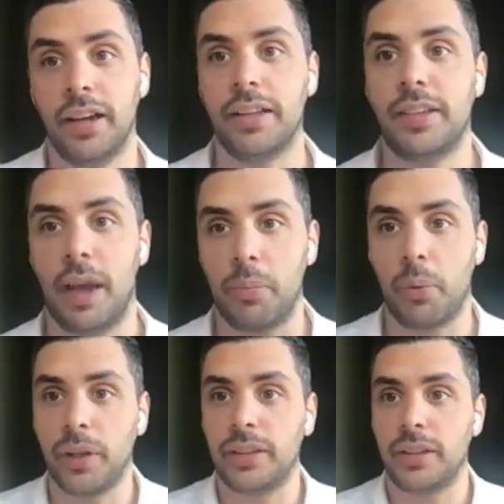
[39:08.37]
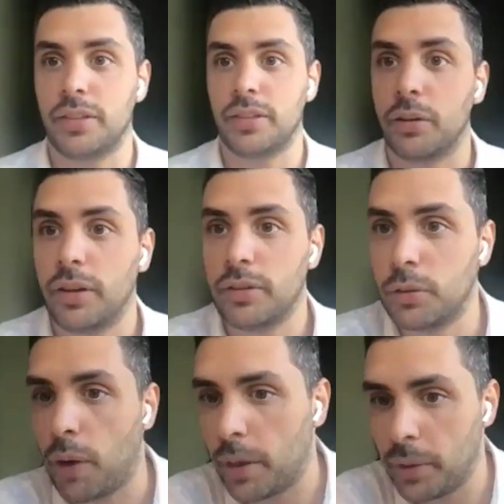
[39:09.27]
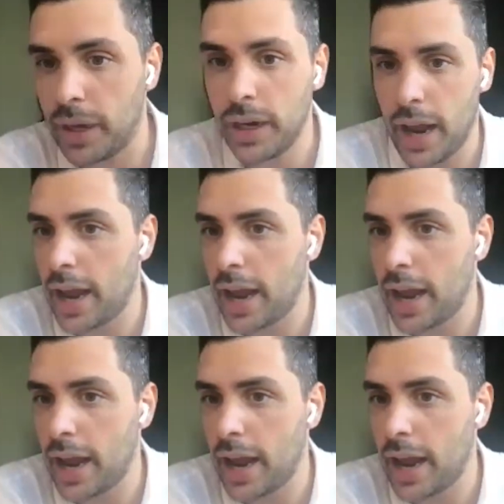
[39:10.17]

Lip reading: its capability has increased quite a bit.